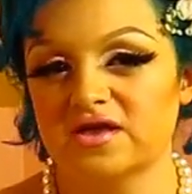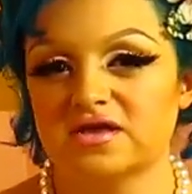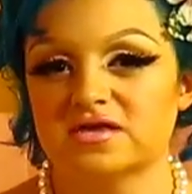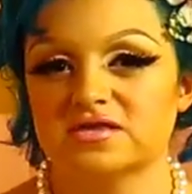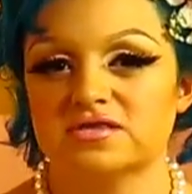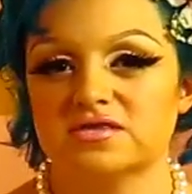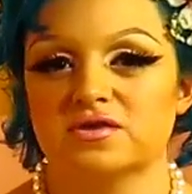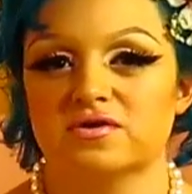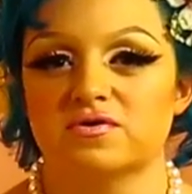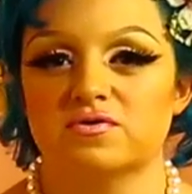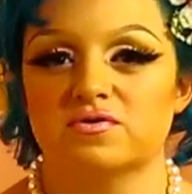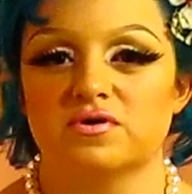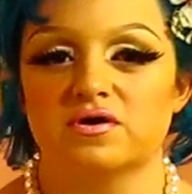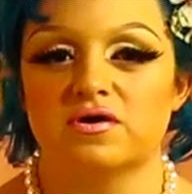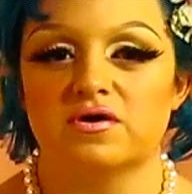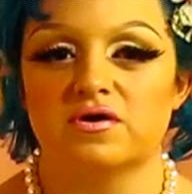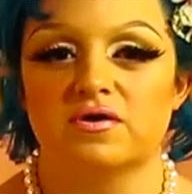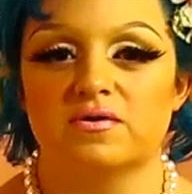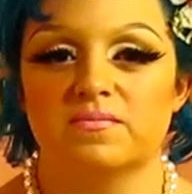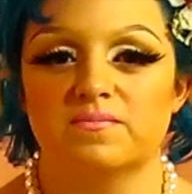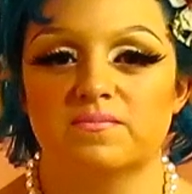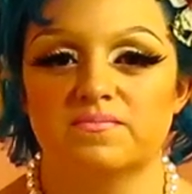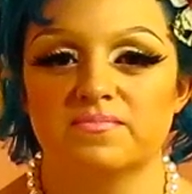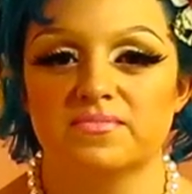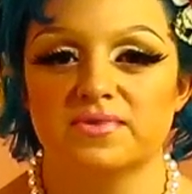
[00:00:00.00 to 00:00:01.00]
So,
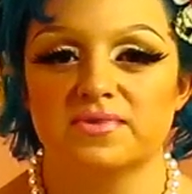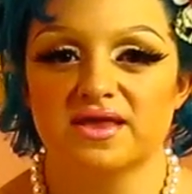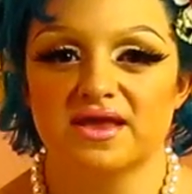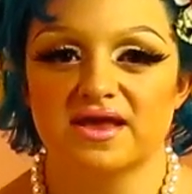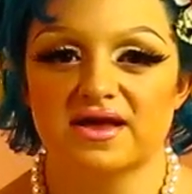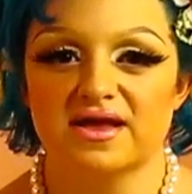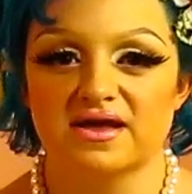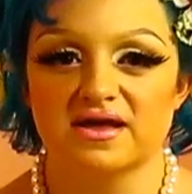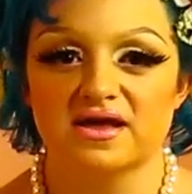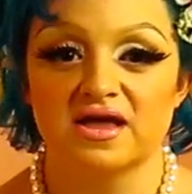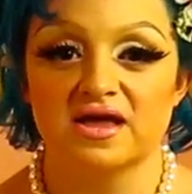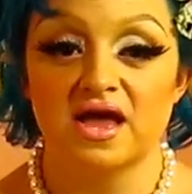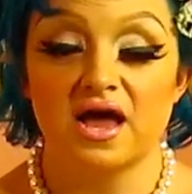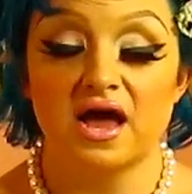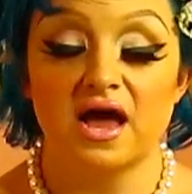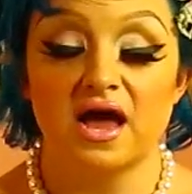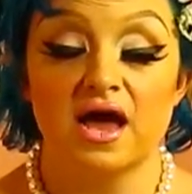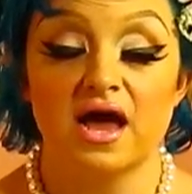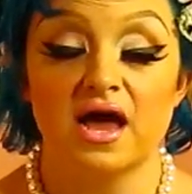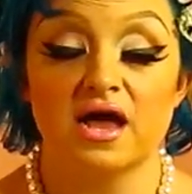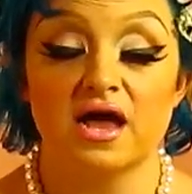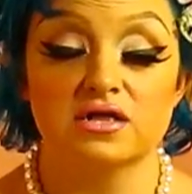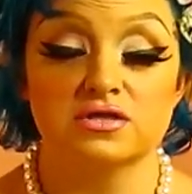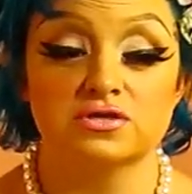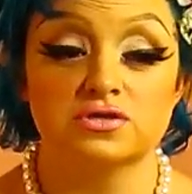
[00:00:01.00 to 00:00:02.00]
um, yeah, I
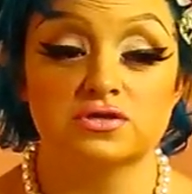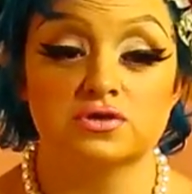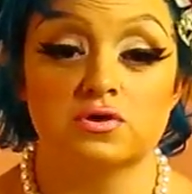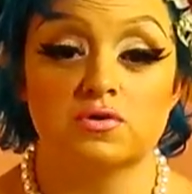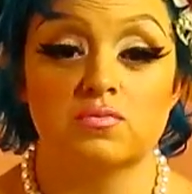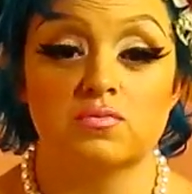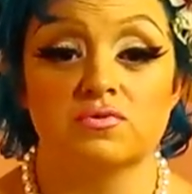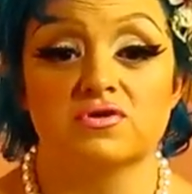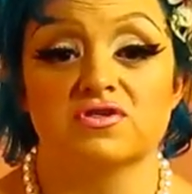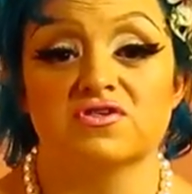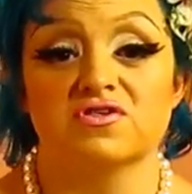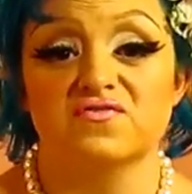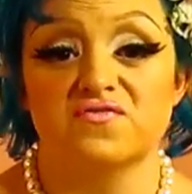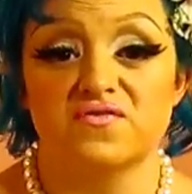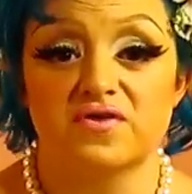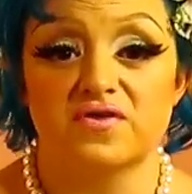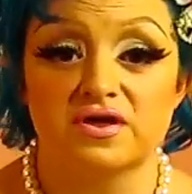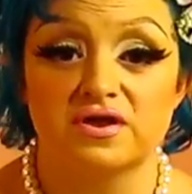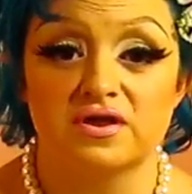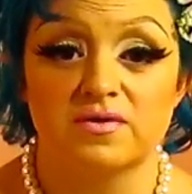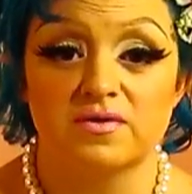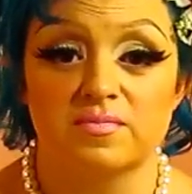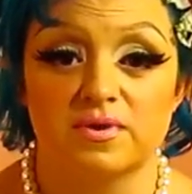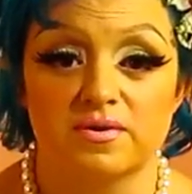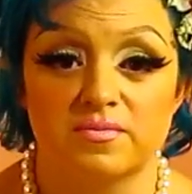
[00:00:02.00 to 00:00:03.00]
had so much
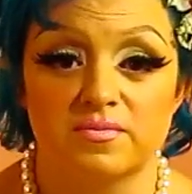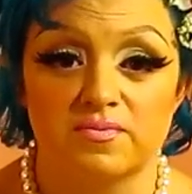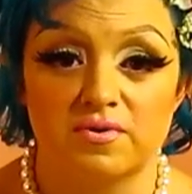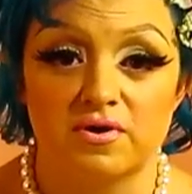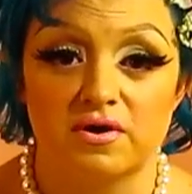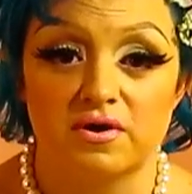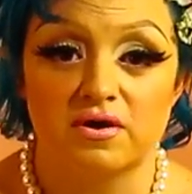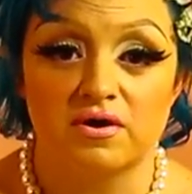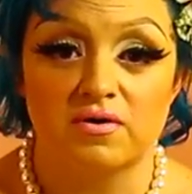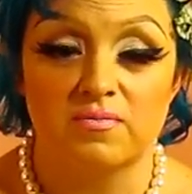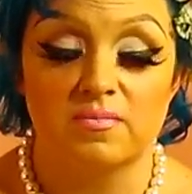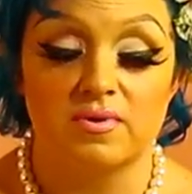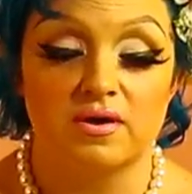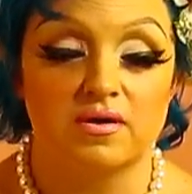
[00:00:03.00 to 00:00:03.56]
fun at my prom.